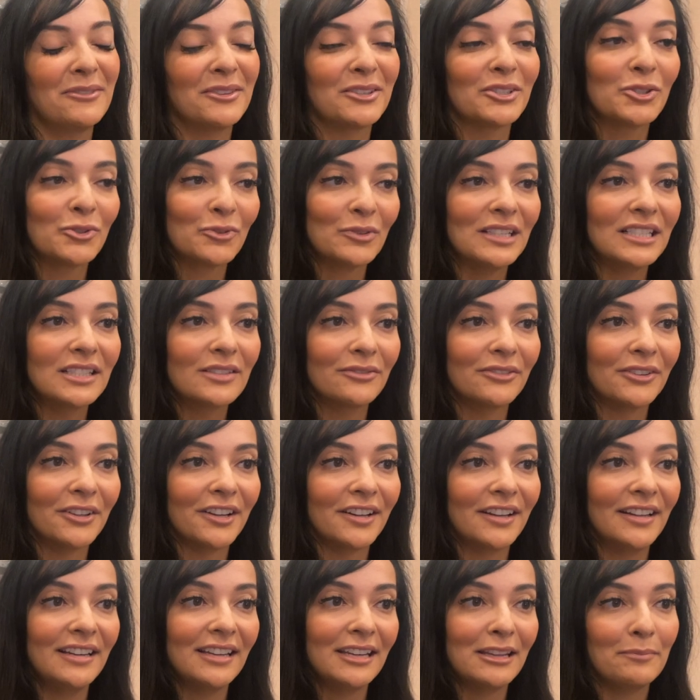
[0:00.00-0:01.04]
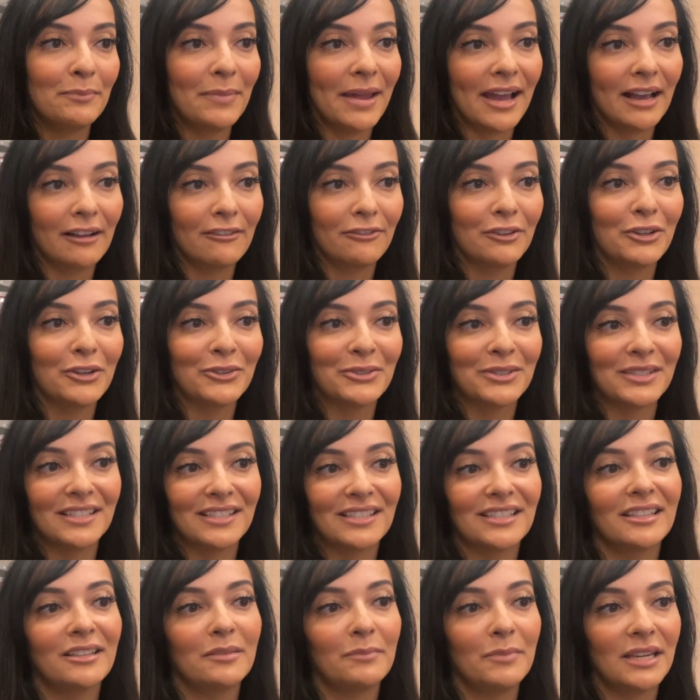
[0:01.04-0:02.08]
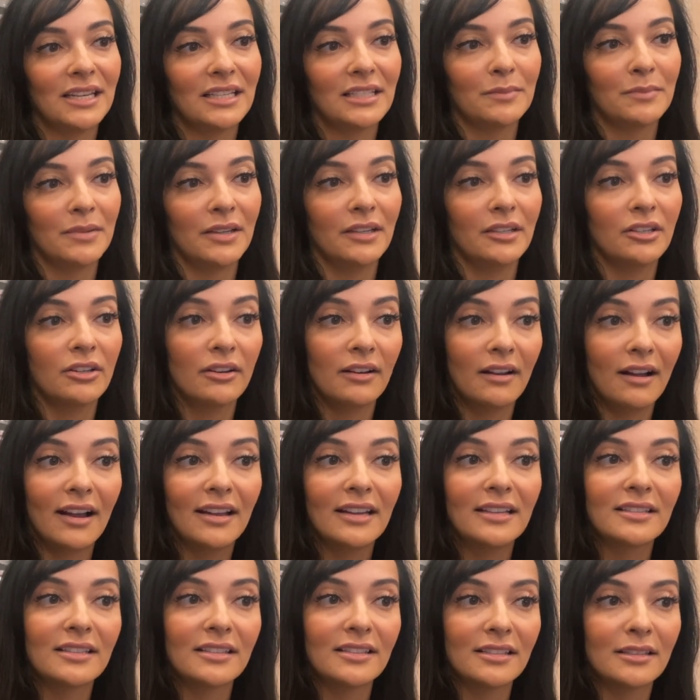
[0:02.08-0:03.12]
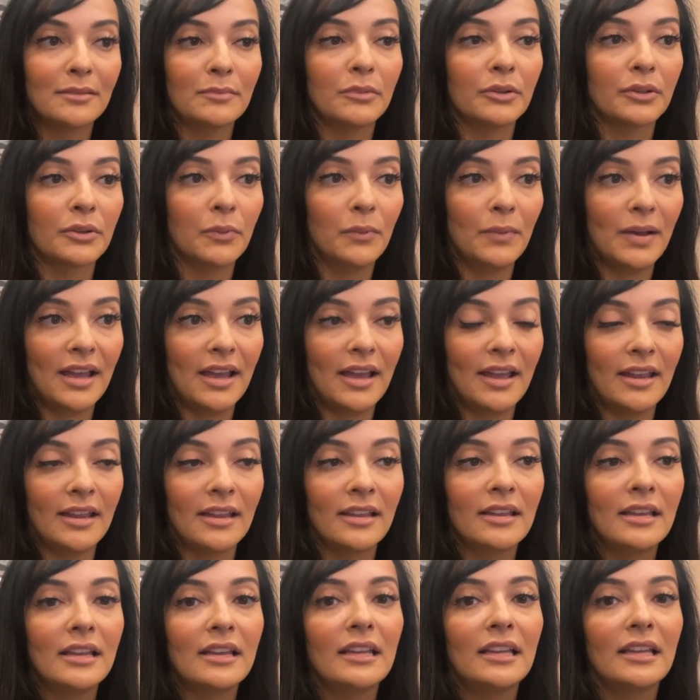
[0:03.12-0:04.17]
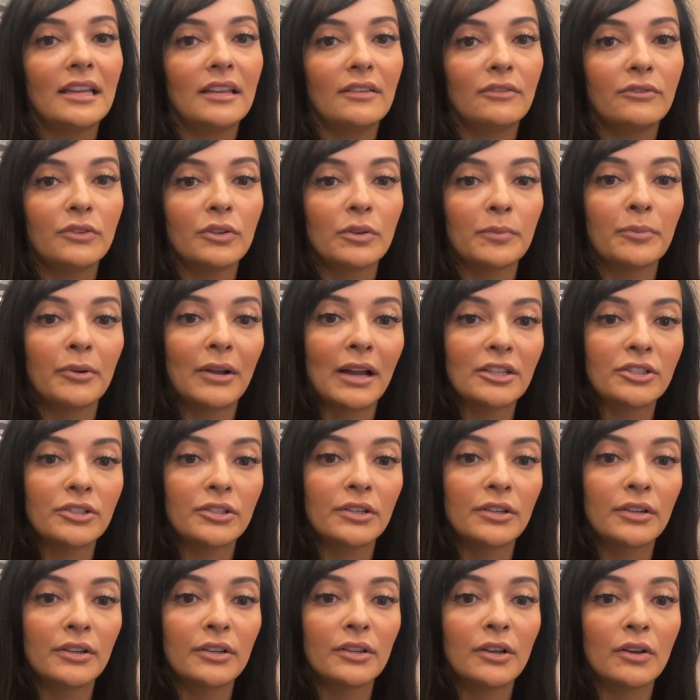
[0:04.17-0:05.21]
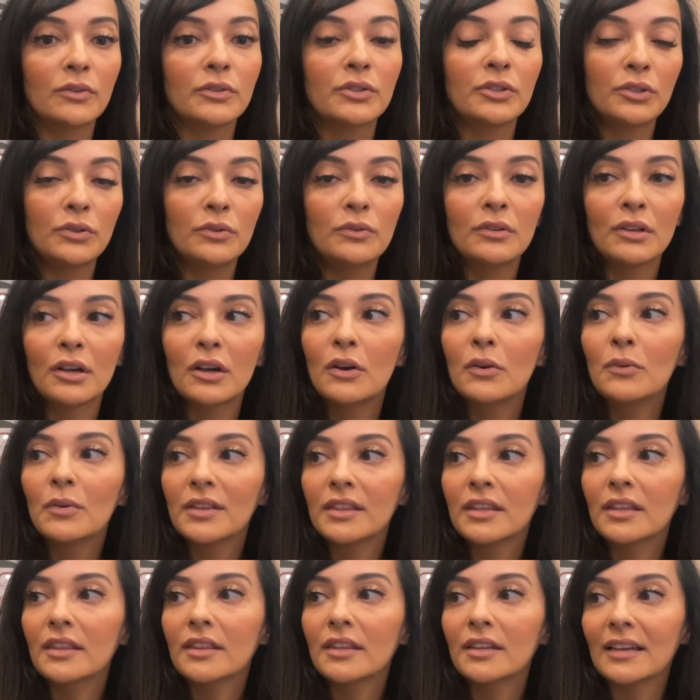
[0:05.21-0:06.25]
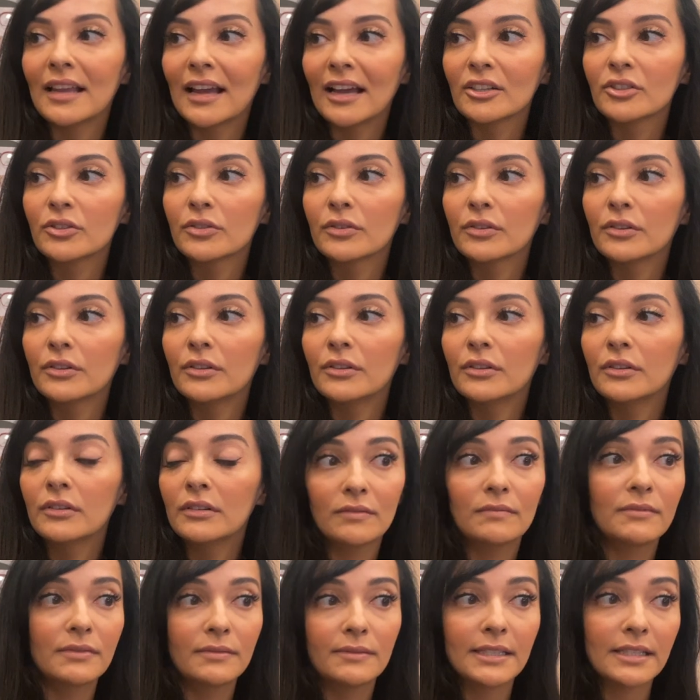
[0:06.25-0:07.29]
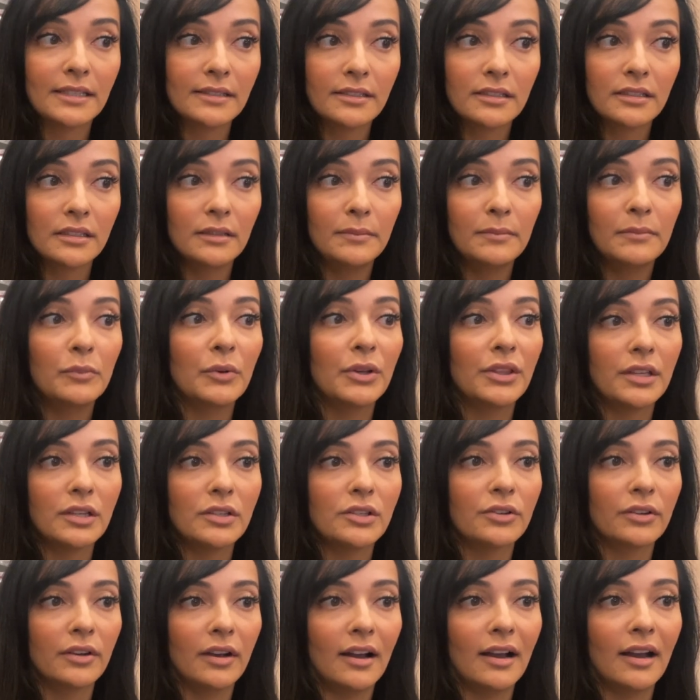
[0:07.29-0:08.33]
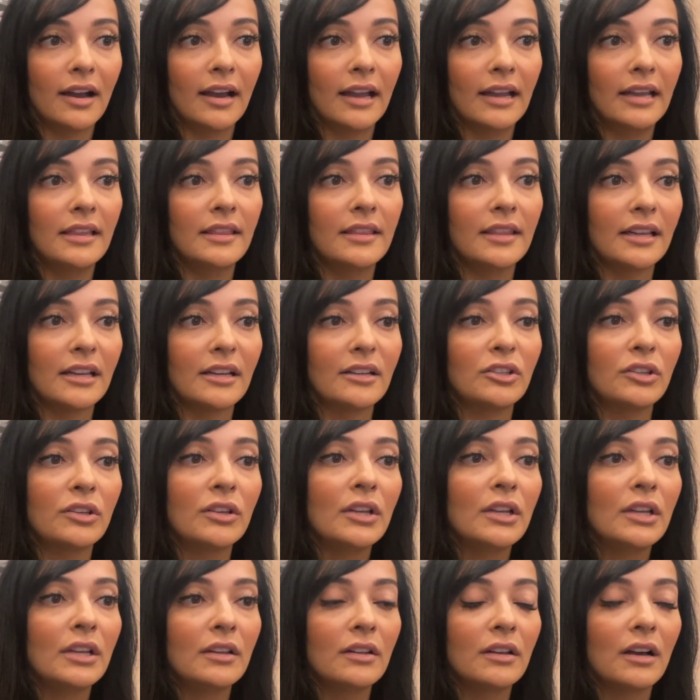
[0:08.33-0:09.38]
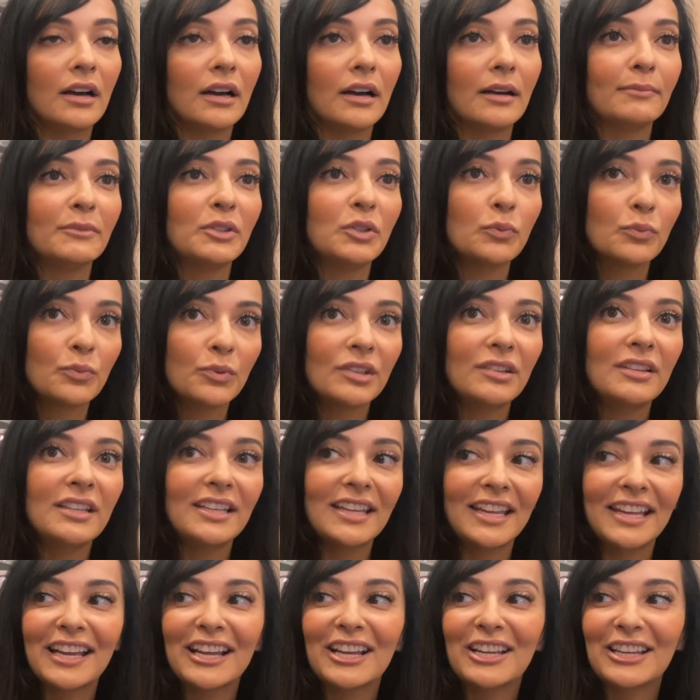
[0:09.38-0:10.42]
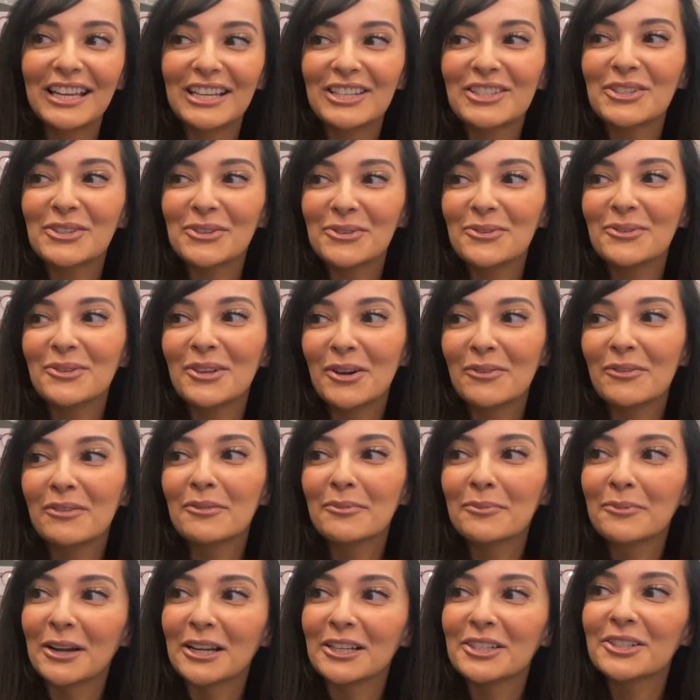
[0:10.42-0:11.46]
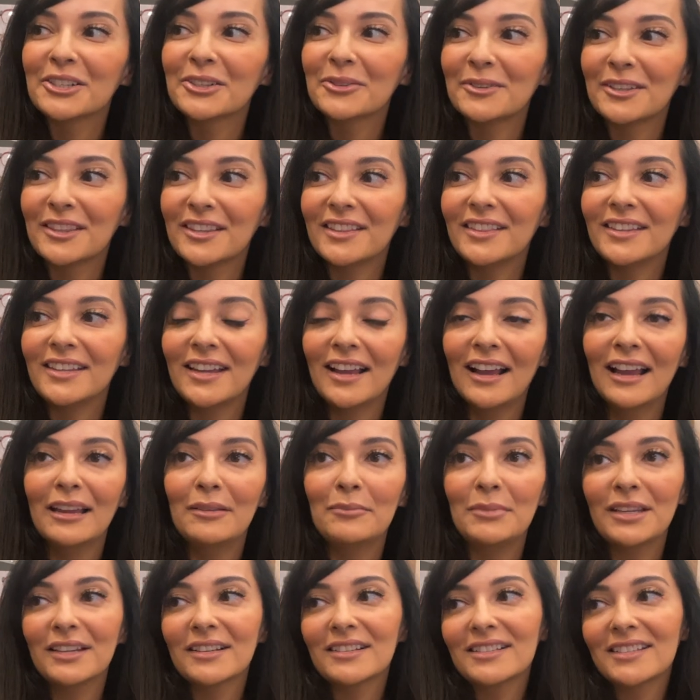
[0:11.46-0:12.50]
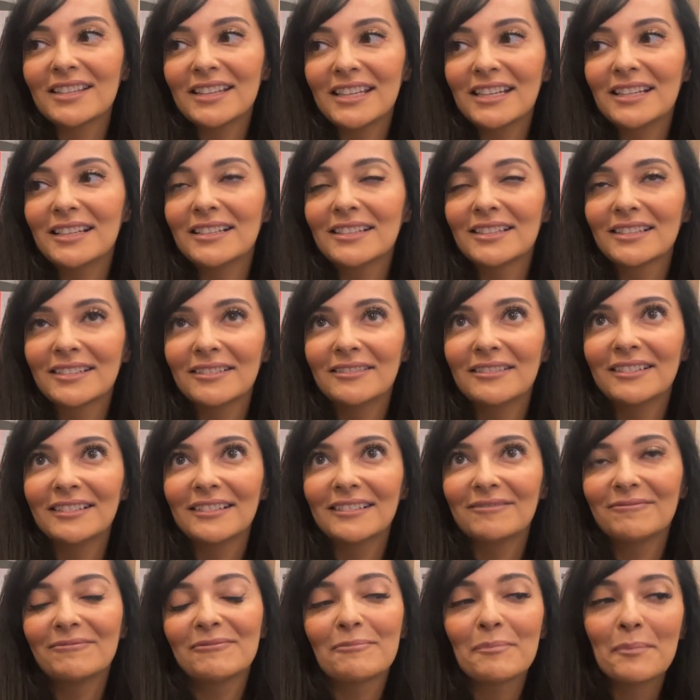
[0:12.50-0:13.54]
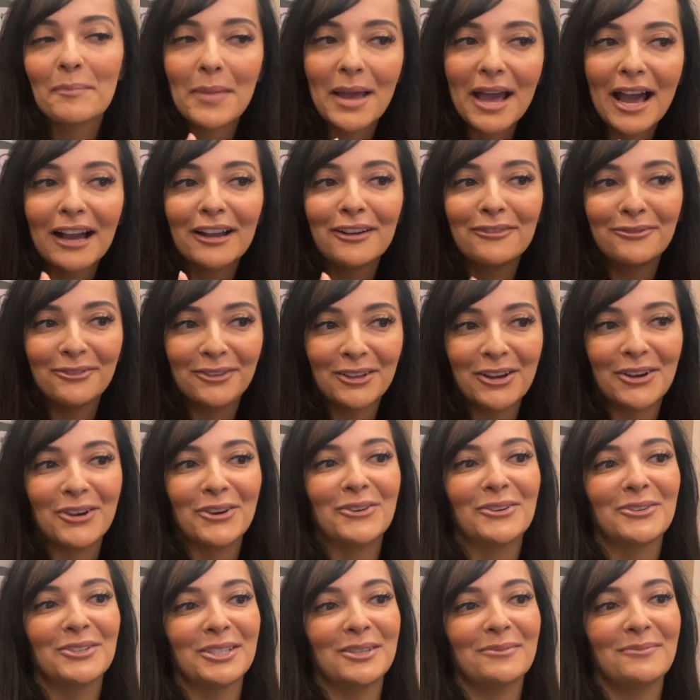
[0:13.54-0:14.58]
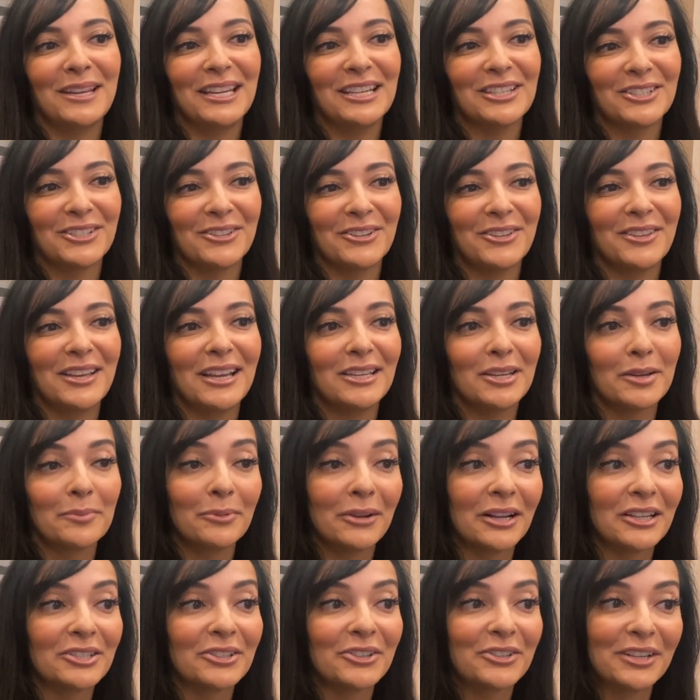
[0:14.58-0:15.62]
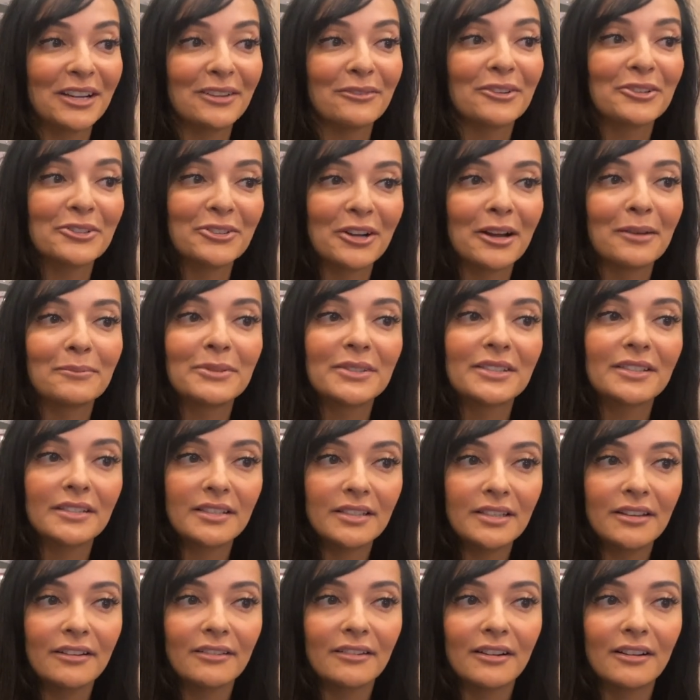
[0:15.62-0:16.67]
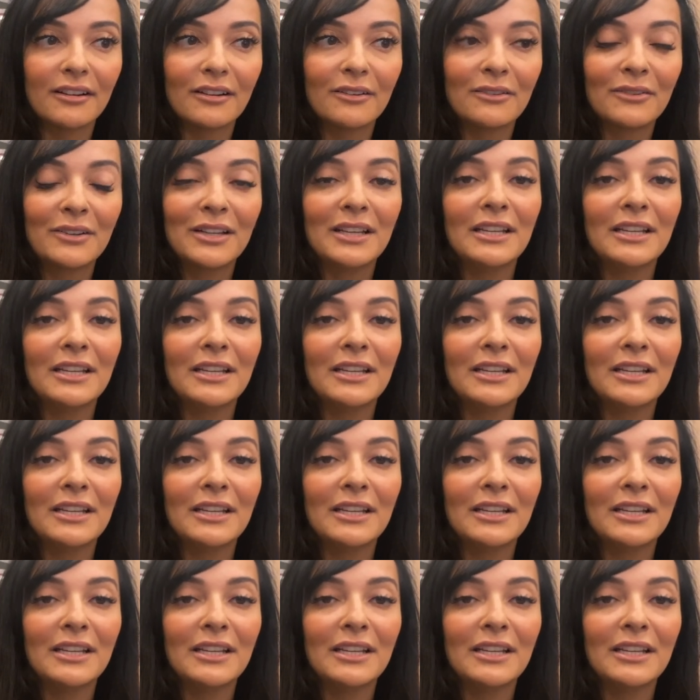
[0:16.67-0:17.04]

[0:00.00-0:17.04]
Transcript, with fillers: the streets flood, it backflows into the basement. Your eye is a similar way. If your pressure goes too low within the natural system within your eye, then um, you really can't get too low of a pressure within the eye because things backflow to mm-hmm. make sure that your pressure never drops to zero.